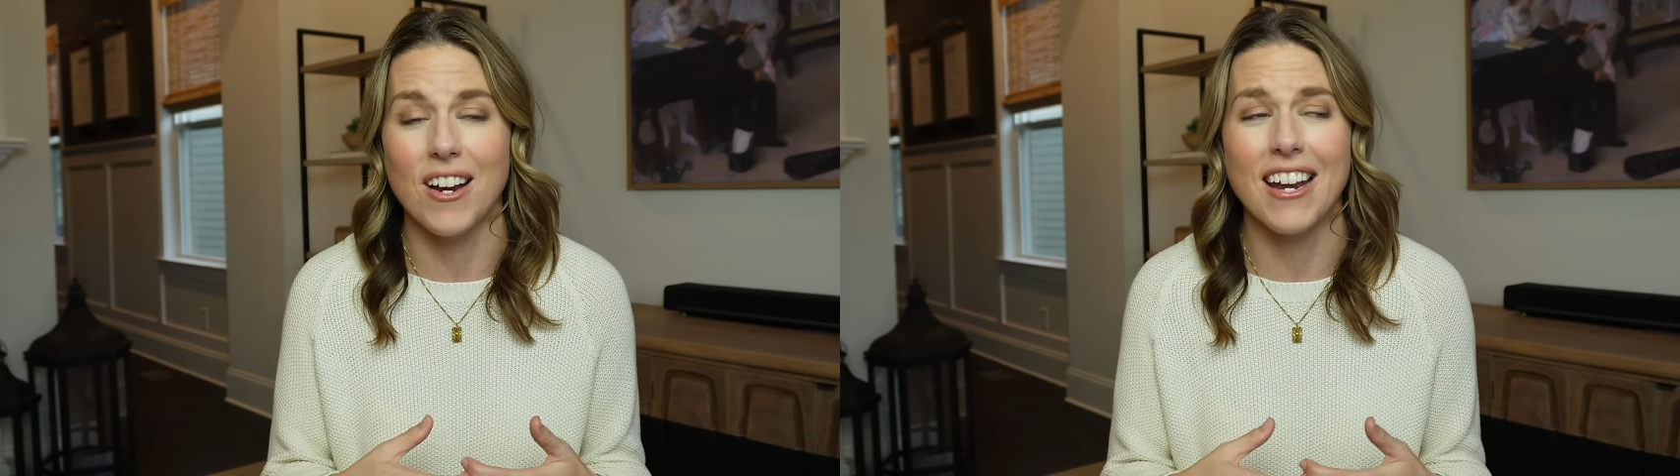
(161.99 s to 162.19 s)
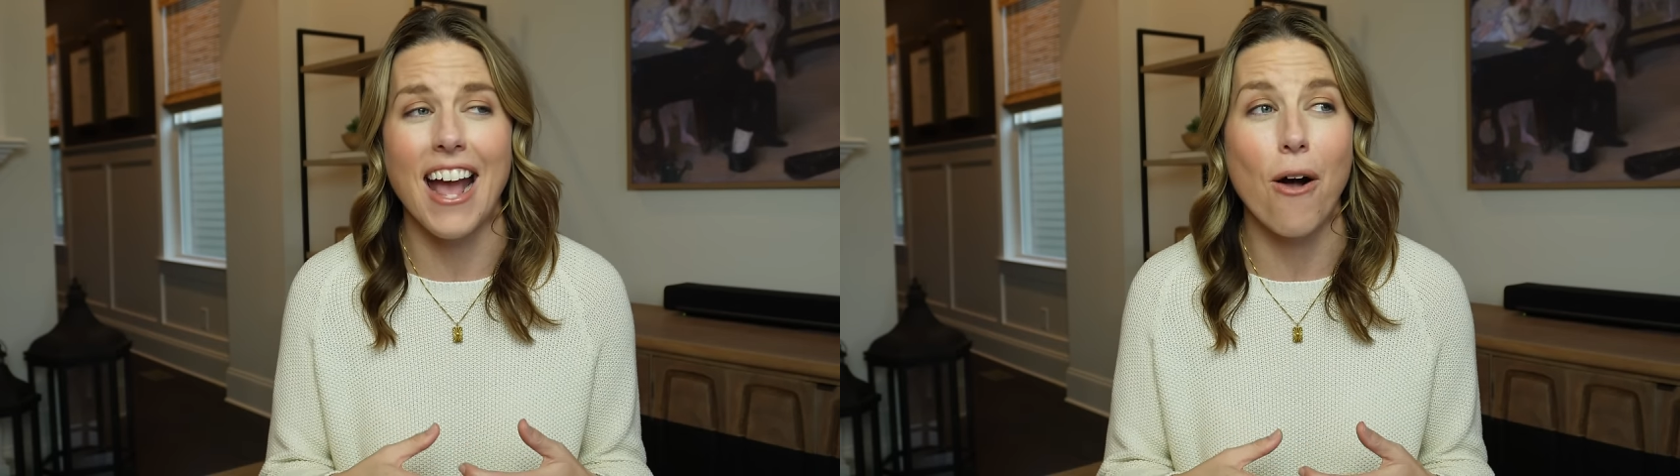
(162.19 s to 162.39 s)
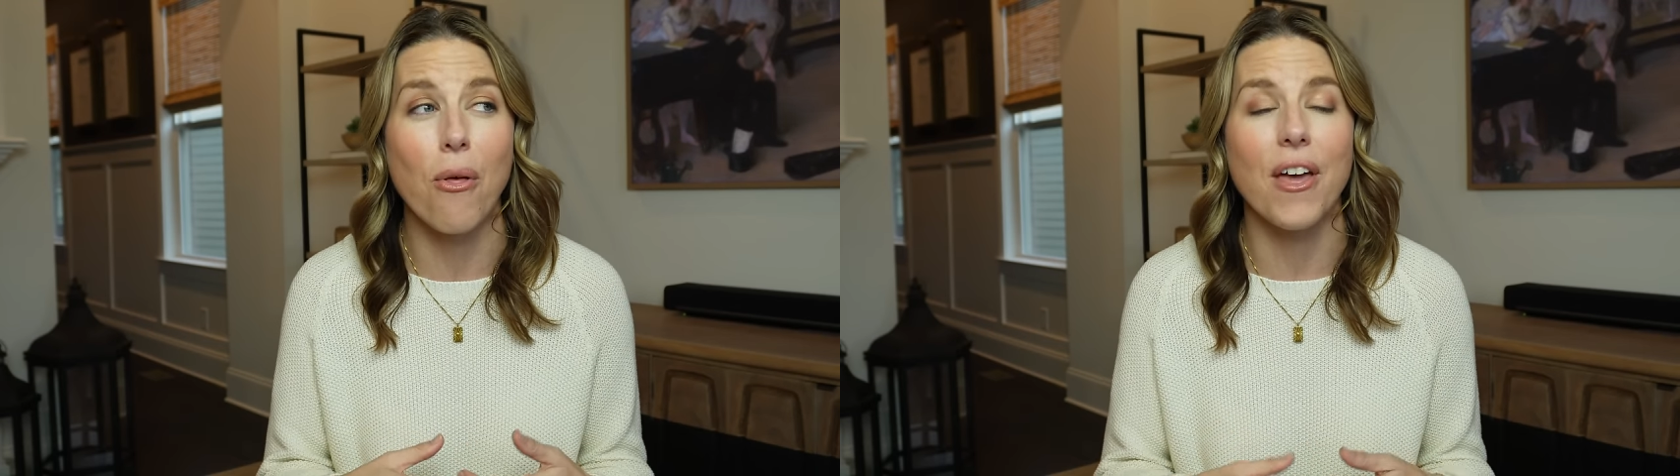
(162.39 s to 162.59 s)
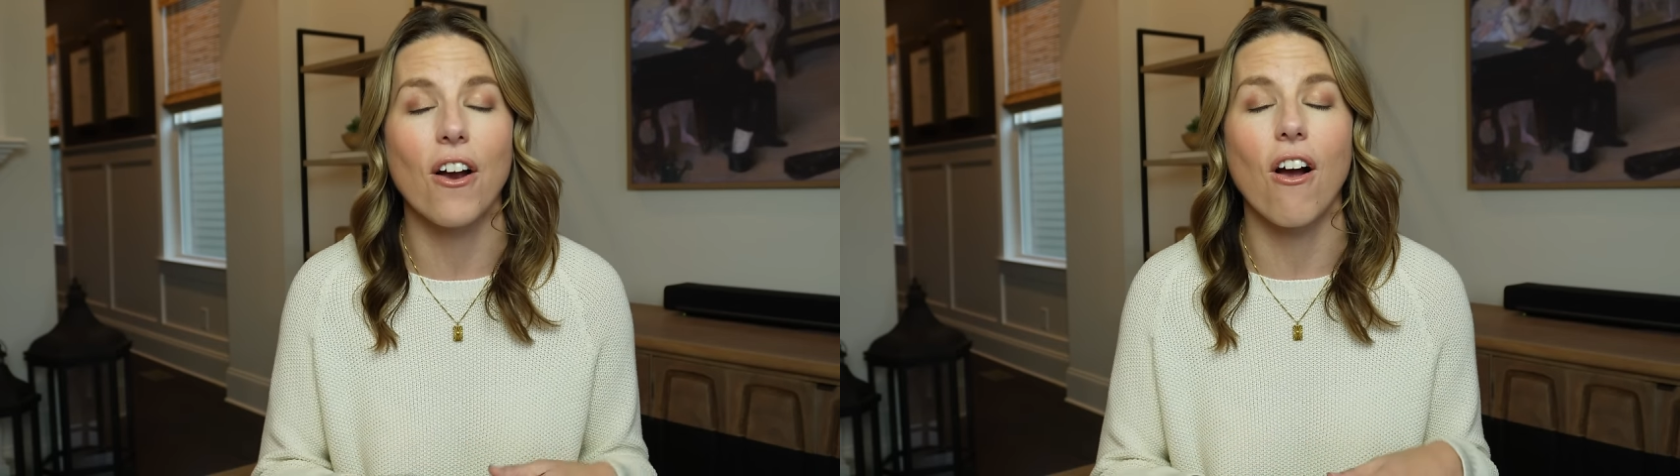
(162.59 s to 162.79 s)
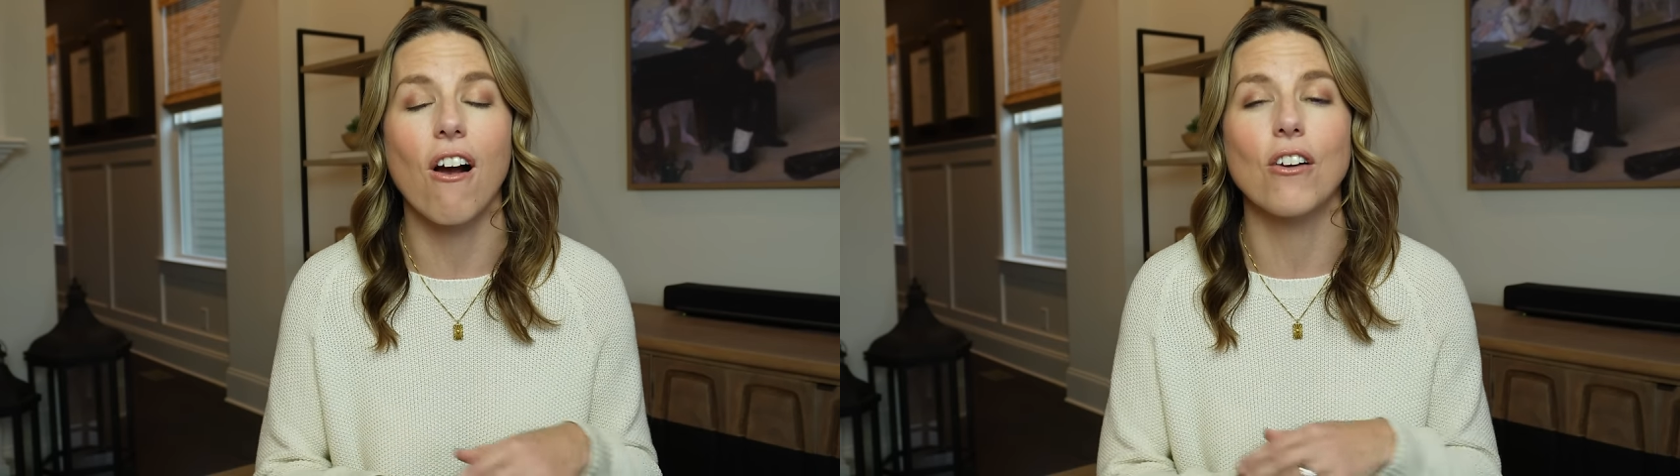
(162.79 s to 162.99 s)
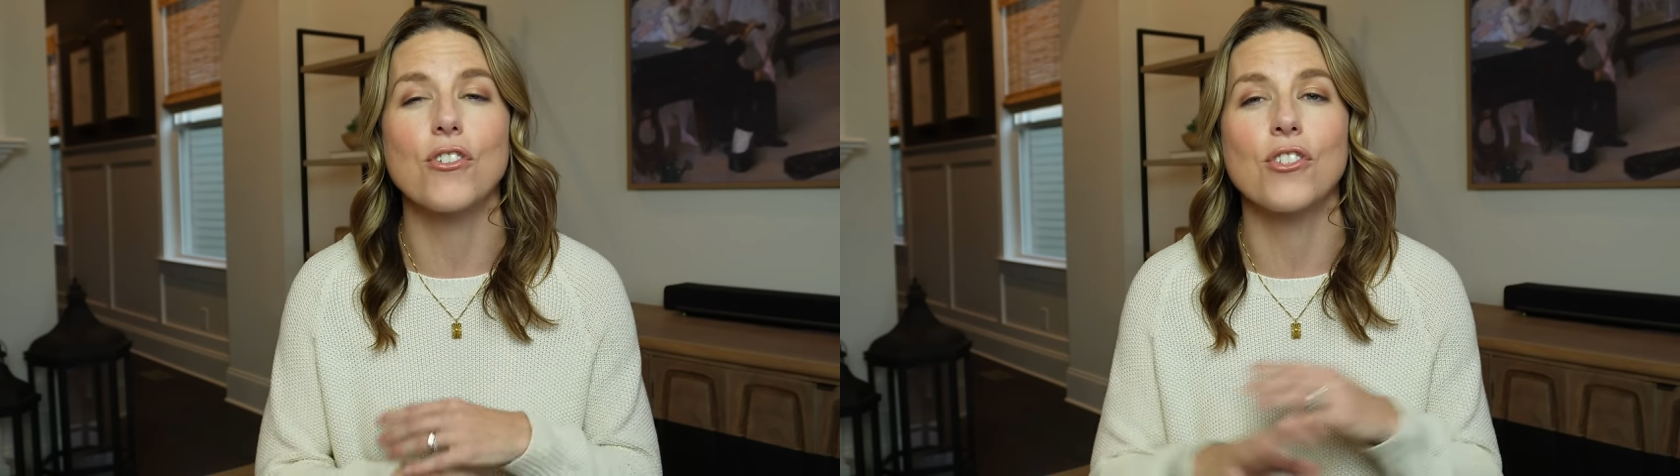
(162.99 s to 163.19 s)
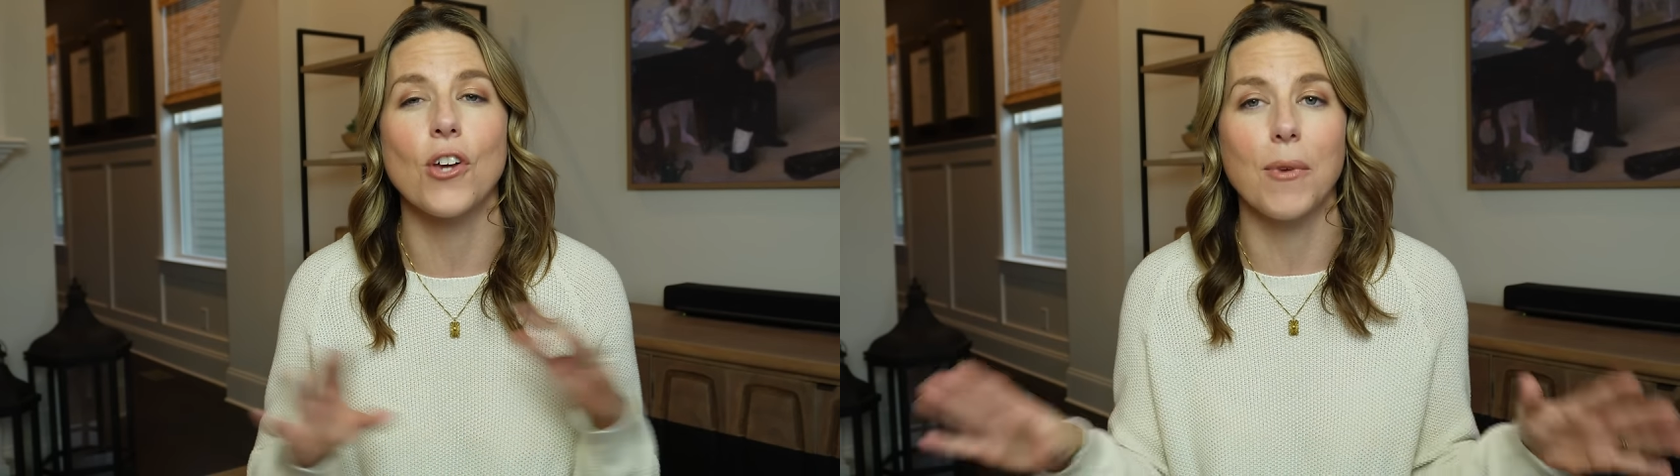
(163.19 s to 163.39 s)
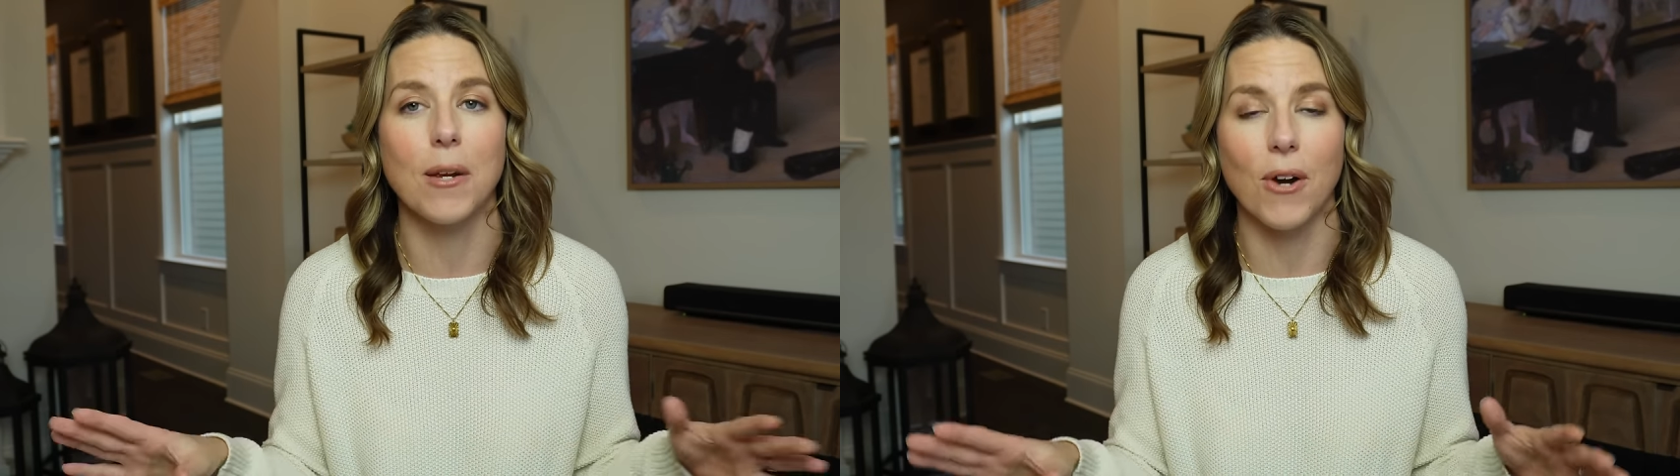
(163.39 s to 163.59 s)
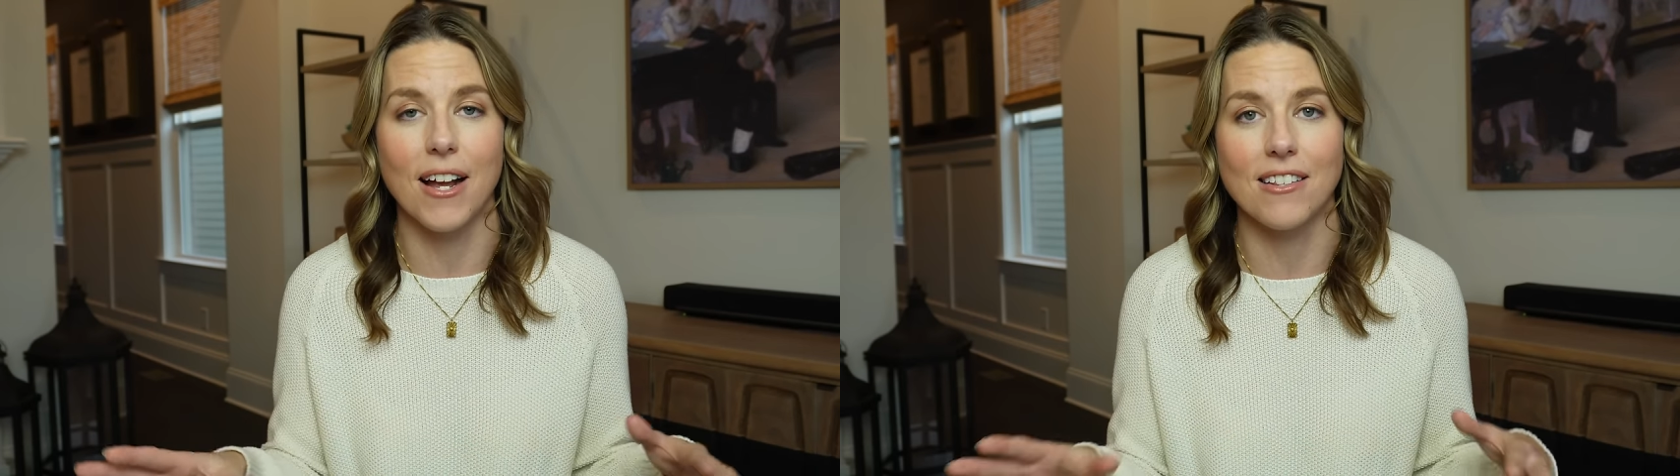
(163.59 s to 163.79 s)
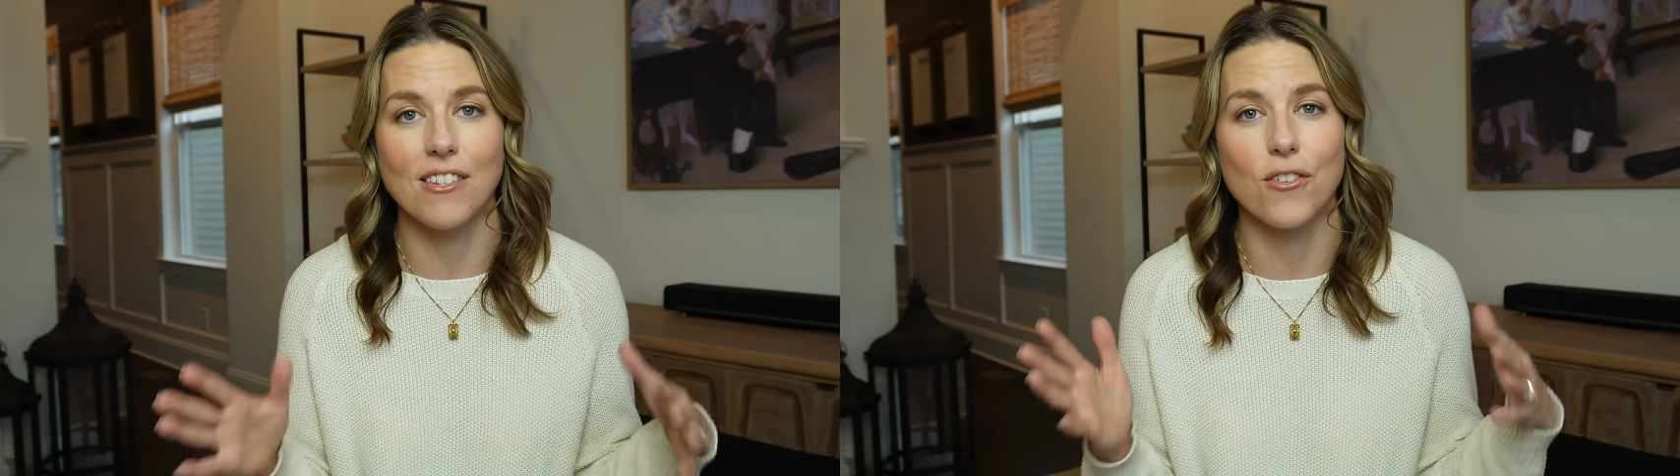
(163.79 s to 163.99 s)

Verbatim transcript: Now there are so many brands.